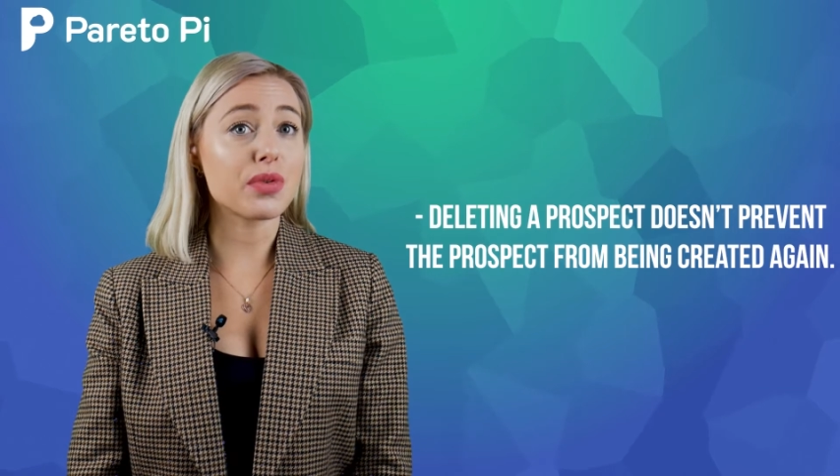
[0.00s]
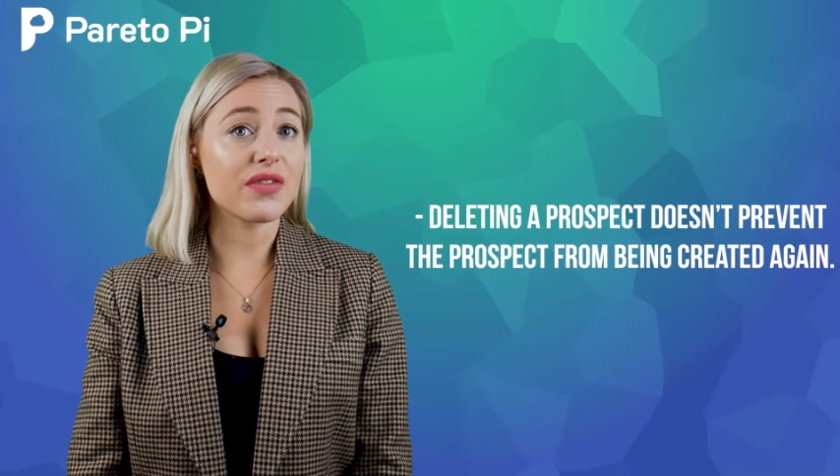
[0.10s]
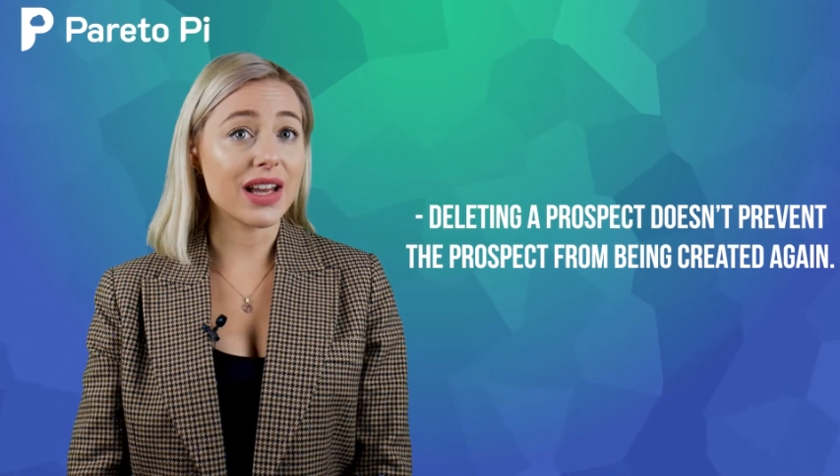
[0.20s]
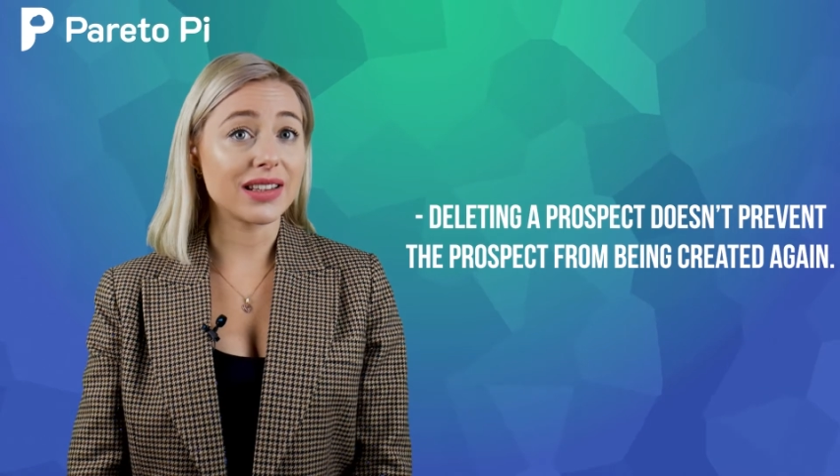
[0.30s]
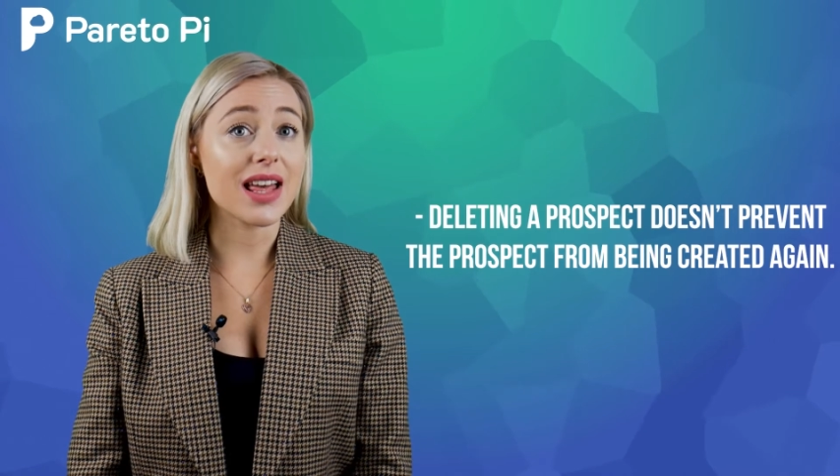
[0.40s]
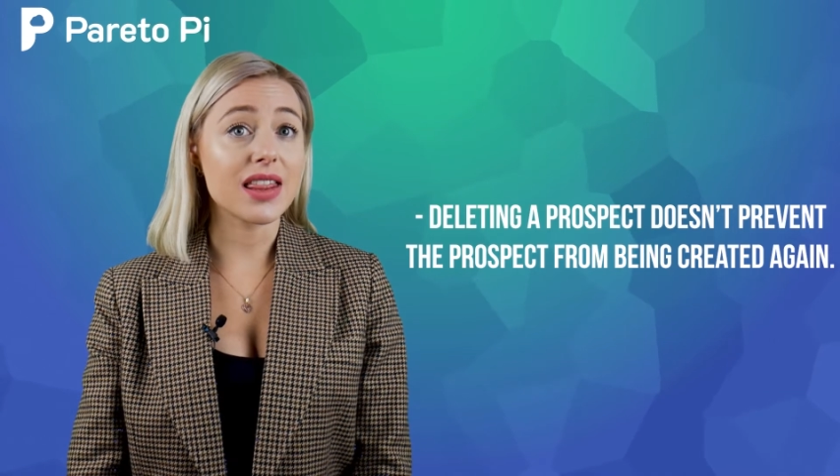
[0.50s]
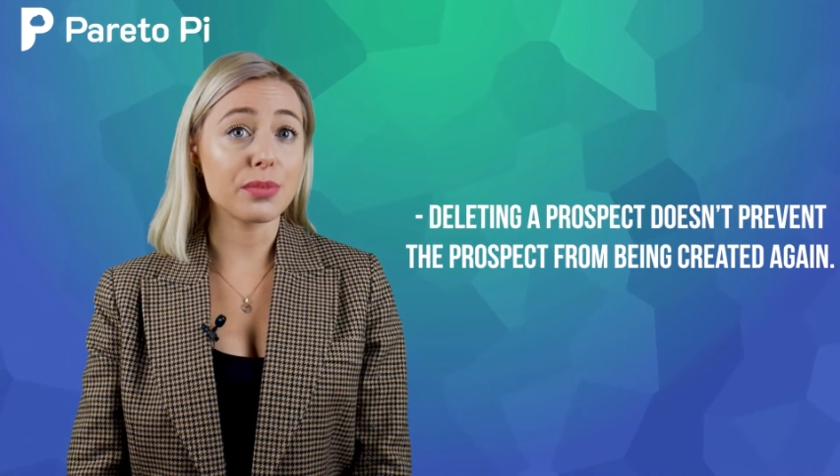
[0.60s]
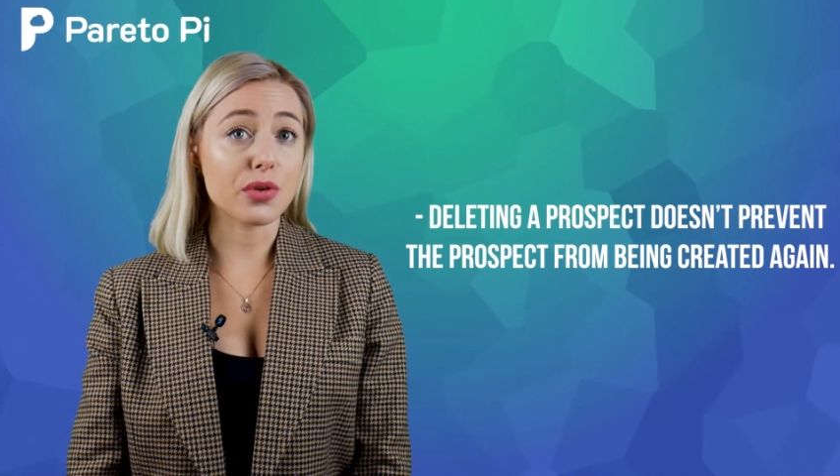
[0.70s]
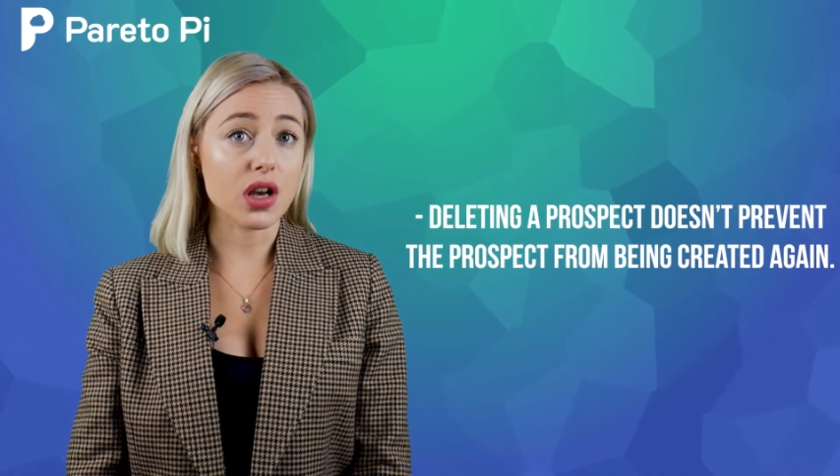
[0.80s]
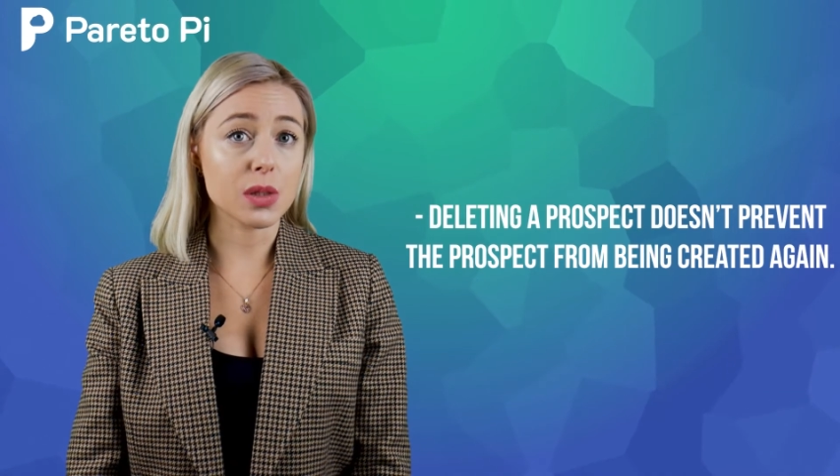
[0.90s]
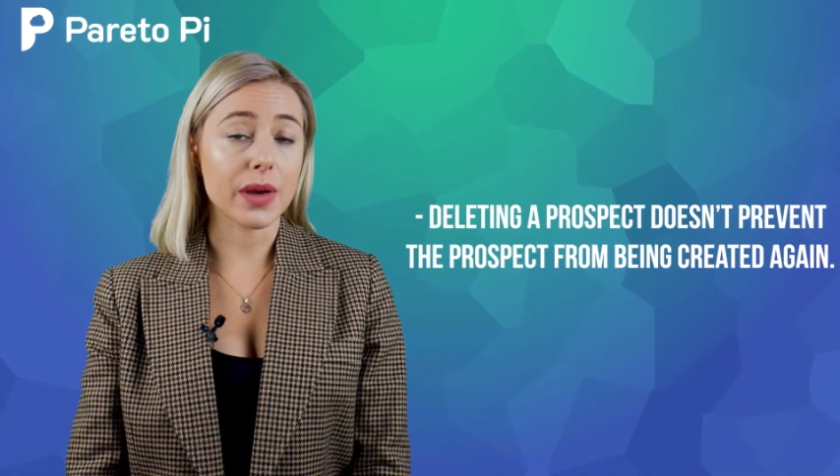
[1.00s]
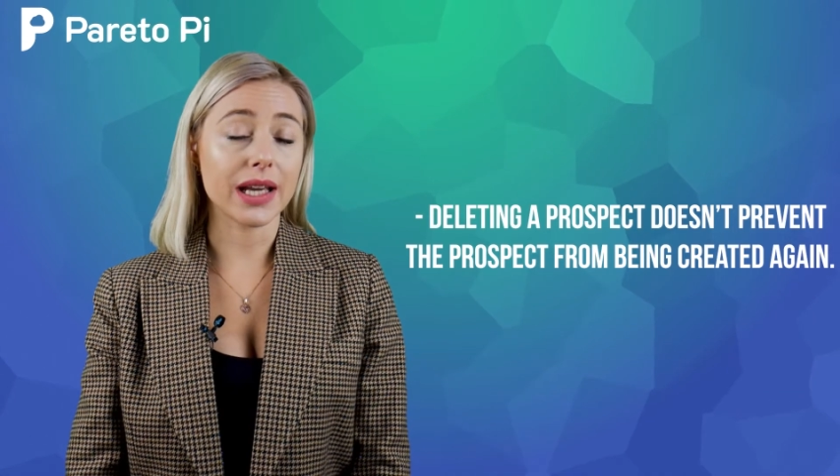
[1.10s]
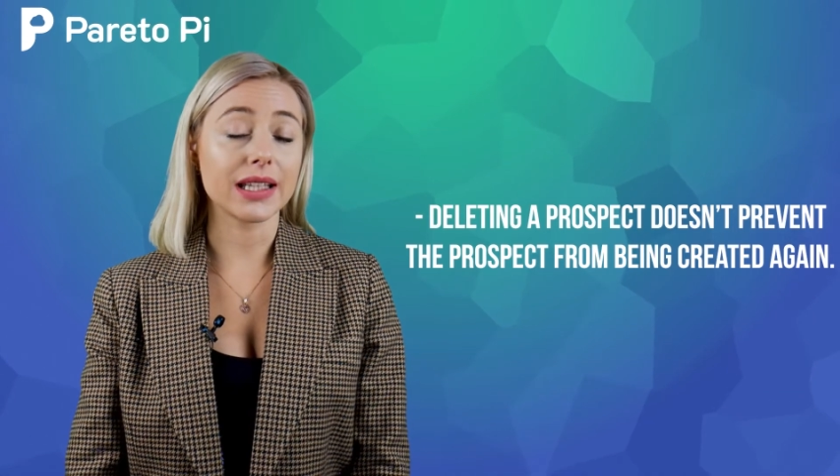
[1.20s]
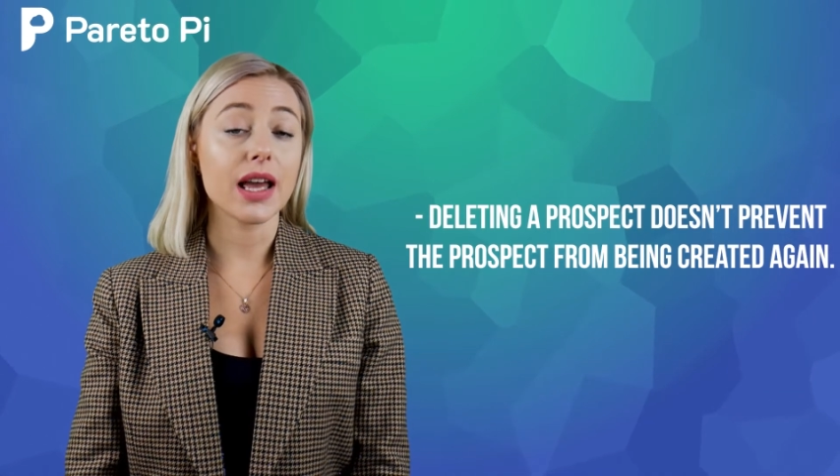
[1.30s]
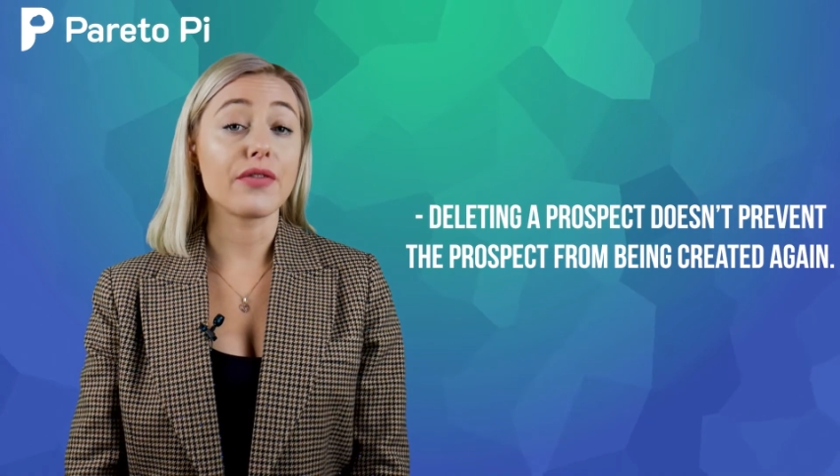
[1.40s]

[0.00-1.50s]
prevent the prospect